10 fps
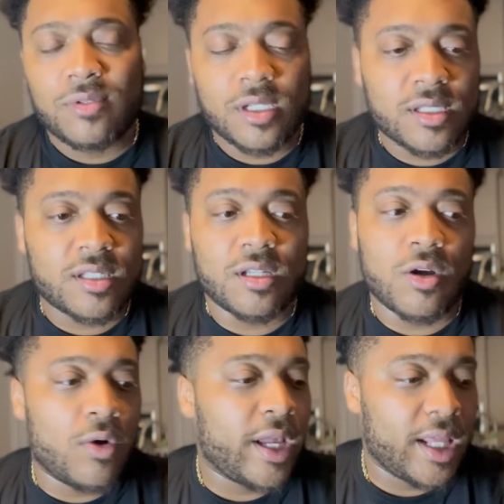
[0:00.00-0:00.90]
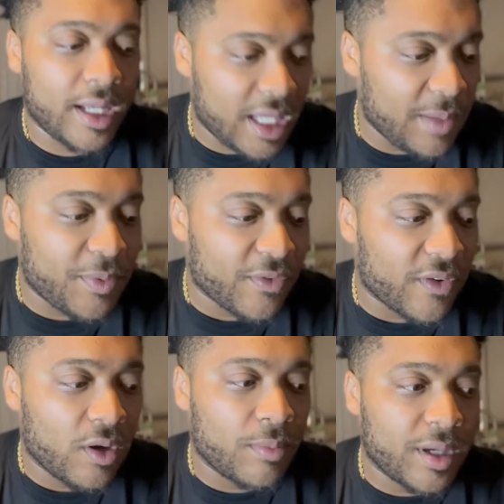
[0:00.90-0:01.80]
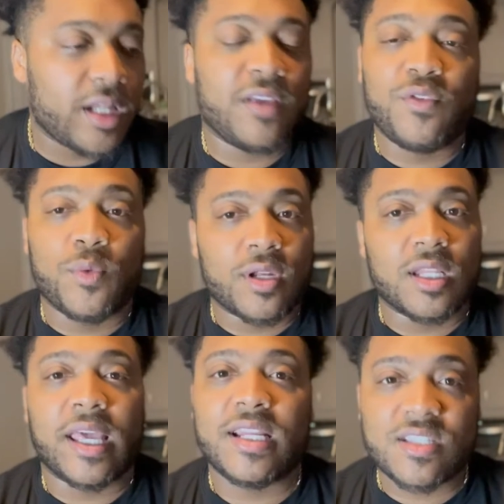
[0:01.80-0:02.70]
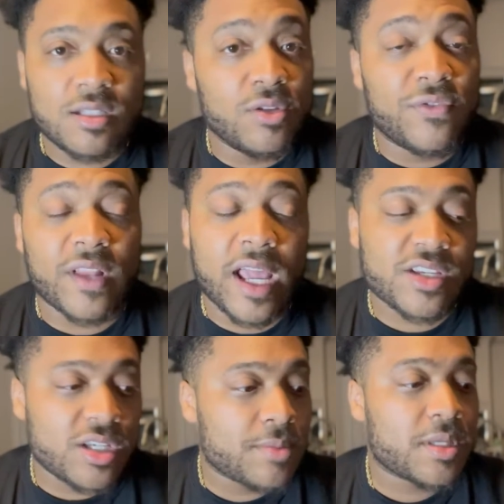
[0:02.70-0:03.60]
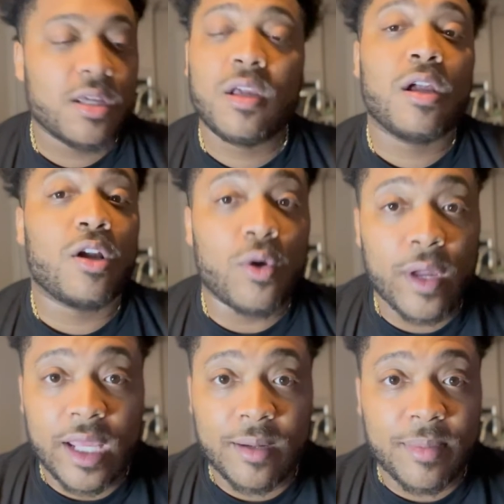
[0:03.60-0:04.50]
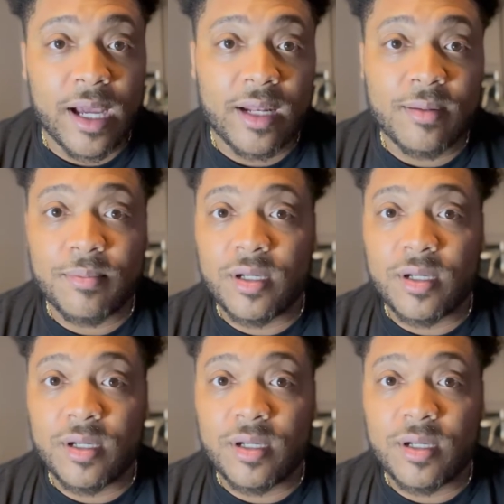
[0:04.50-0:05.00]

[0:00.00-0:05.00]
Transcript: Just go ahead and keep your phone. But if you want the latest new flagships, go ahead and buy them.